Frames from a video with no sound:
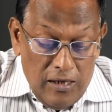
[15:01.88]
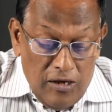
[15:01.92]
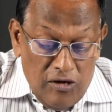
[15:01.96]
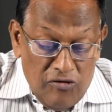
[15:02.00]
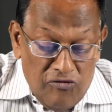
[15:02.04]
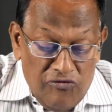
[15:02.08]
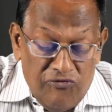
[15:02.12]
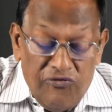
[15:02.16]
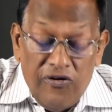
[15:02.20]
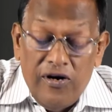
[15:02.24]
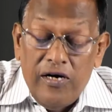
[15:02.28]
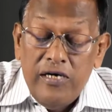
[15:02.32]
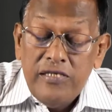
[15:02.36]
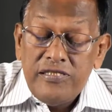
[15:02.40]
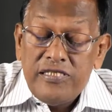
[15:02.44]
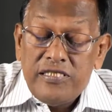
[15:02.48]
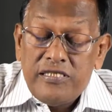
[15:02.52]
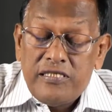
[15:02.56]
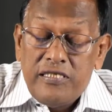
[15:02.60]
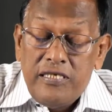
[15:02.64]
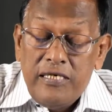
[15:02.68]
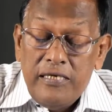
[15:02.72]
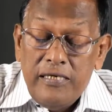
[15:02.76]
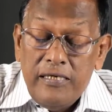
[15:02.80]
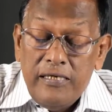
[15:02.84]

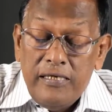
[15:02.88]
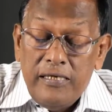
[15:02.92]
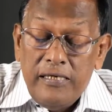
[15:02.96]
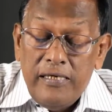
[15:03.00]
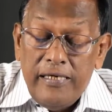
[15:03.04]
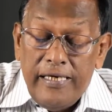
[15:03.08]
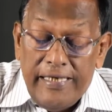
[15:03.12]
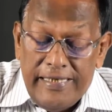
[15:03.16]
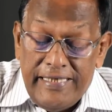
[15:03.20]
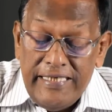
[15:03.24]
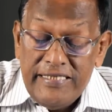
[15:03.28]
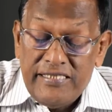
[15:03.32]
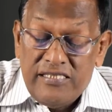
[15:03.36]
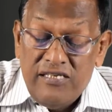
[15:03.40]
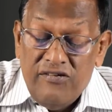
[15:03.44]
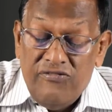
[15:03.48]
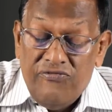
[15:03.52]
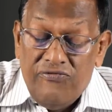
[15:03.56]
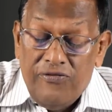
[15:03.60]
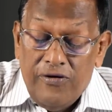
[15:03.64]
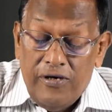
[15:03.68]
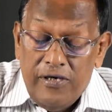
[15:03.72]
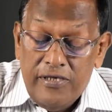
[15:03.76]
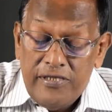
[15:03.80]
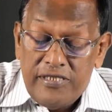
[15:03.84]
First, it is the
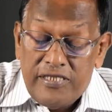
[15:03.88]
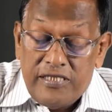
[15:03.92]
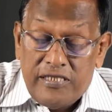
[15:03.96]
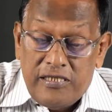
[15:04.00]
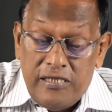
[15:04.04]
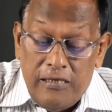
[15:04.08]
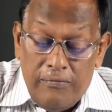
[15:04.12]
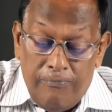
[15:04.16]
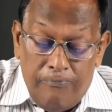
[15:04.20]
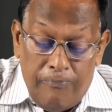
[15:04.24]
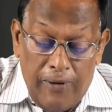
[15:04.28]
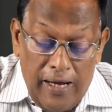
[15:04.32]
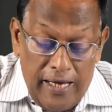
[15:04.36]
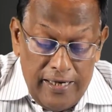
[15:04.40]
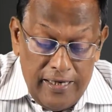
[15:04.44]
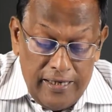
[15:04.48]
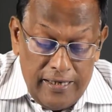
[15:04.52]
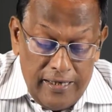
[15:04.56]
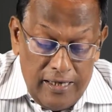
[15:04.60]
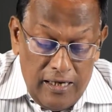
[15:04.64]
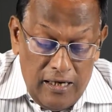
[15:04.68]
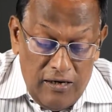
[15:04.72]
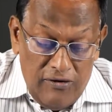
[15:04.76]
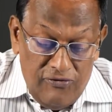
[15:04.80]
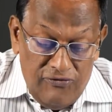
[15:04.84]
first
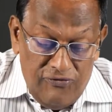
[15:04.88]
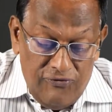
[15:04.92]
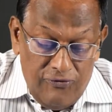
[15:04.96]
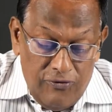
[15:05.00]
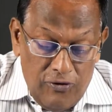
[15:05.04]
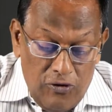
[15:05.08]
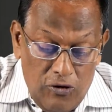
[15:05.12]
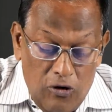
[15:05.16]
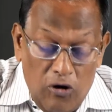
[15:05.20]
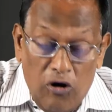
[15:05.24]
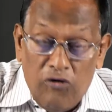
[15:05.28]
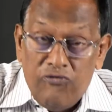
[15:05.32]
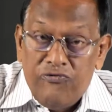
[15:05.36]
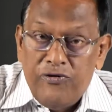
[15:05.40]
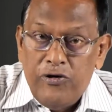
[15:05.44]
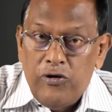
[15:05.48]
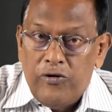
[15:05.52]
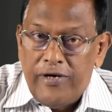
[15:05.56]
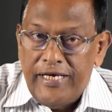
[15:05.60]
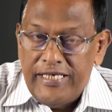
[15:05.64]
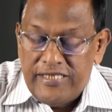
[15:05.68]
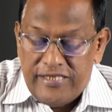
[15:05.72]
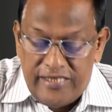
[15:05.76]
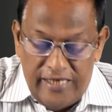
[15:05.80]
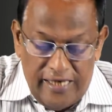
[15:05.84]
paragraph of
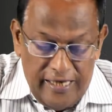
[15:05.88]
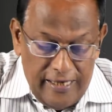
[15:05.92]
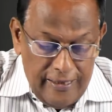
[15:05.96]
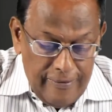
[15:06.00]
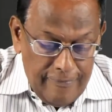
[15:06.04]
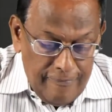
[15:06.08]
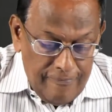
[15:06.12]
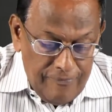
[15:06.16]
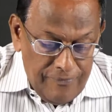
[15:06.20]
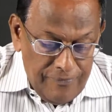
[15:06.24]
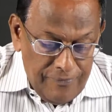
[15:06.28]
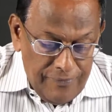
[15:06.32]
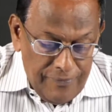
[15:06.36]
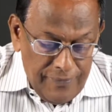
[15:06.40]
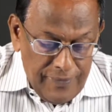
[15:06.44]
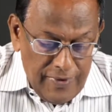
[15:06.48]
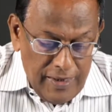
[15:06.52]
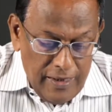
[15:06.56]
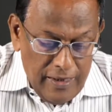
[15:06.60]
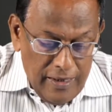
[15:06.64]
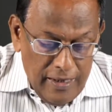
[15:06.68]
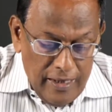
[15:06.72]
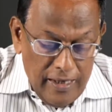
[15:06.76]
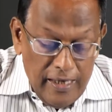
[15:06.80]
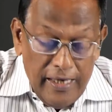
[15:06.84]
your essay.
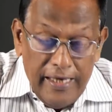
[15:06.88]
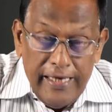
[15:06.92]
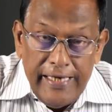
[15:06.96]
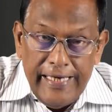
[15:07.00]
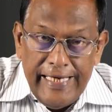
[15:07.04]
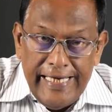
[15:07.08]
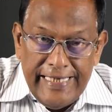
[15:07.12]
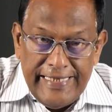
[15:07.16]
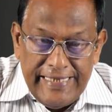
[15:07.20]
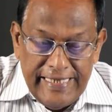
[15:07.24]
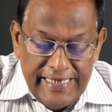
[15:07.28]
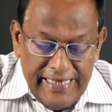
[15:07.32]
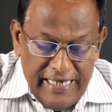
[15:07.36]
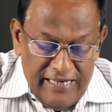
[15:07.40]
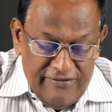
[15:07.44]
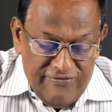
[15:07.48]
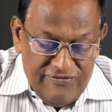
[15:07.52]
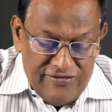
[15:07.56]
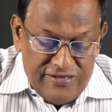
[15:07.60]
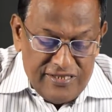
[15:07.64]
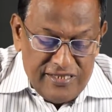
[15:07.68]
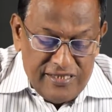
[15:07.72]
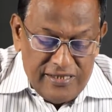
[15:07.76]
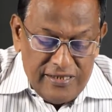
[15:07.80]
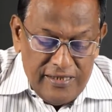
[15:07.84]
It
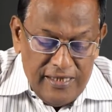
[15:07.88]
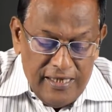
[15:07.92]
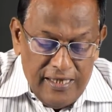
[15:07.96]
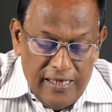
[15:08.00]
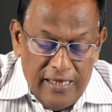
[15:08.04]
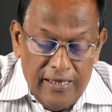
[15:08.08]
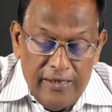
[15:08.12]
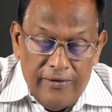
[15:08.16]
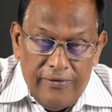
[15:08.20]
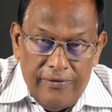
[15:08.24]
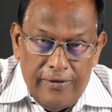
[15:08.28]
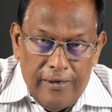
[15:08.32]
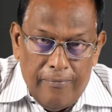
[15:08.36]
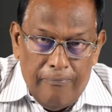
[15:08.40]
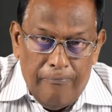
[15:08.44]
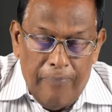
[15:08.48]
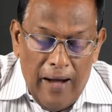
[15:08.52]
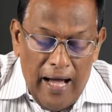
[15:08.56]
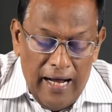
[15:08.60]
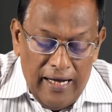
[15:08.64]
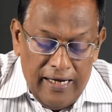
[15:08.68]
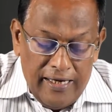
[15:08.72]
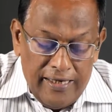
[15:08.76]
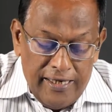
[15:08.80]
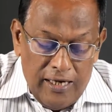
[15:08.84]
gives the
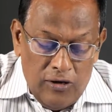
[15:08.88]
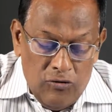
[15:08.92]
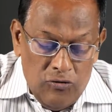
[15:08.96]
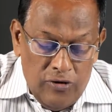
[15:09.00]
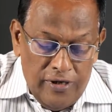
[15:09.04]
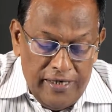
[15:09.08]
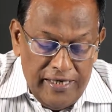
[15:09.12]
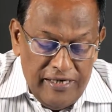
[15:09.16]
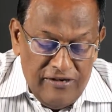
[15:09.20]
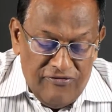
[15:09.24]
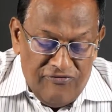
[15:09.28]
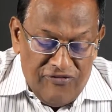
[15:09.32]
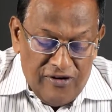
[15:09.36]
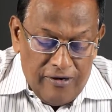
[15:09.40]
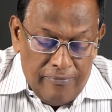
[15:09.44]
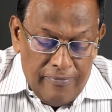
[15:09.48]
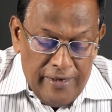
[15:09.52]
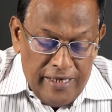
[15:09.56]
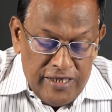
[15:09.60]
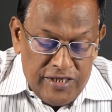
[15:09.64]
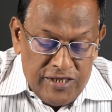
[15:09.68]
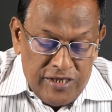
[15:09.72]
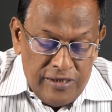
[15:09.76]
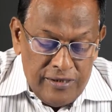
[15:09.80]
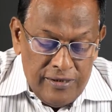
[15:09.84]
background
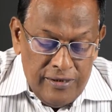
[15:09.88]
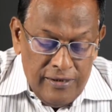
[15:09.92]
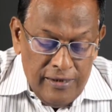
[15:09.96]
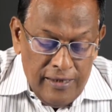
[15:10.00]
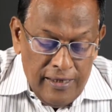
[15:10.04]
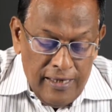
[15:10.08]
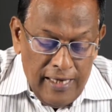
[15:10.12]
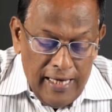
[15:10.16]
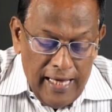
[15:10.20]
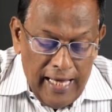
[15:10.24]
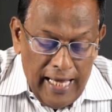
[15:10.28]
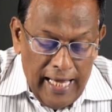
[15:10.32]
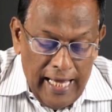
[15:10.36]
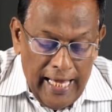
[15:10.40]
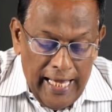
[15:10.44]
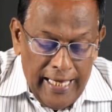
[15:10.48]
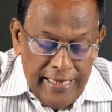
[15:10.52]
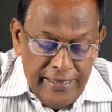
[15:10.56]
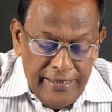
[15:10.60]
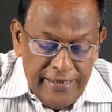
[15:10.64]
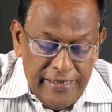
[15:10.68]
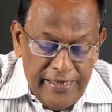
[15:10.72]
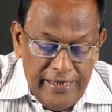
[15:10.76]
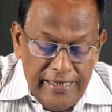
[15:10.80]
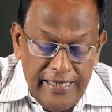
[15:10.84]
information
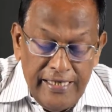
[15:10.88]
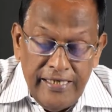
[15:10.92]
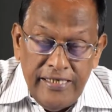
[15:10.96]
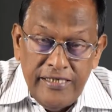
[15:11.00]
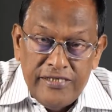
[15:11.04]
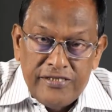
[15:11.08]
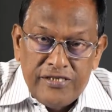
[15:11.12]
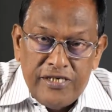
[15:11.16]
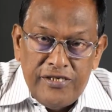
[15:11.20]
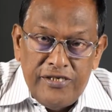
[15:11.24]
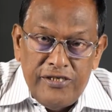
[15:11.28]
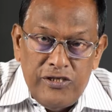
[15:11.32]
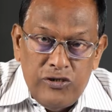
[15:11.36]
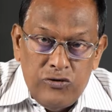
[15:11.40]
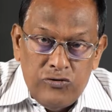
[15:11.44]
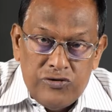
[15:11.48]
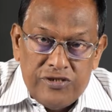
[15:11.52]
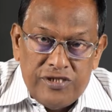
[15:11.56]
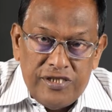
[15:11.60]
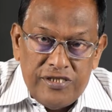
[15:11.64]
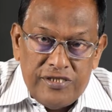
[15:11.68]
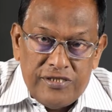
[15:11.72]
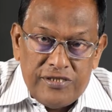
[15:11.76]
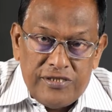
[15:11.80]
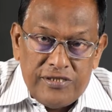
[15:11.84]
and
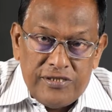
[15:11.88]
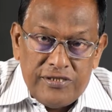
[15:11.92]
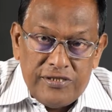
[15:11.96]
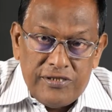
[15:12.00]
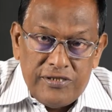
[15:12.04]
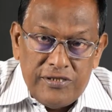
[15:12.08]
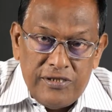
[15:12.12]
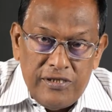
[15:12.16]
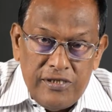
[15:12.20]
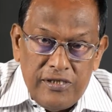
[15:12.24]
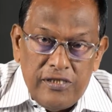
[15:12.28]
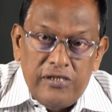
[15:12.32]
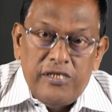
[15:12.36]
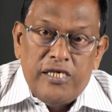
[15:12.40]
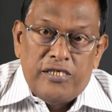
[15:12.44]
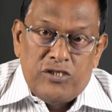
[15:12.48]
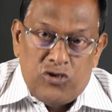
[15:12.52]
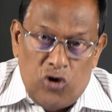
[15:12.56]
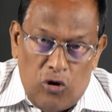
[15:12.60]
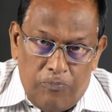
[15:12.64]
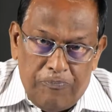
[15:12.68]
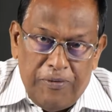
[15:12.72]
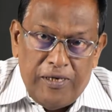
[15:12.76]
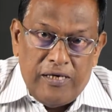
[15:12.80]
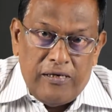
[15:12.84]
introduces the
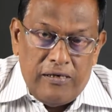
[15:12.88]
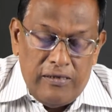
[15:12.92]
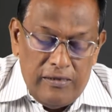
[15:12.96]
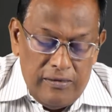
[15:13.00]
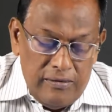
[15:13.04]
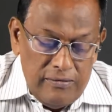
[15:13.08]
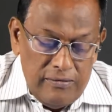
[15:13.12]
topic.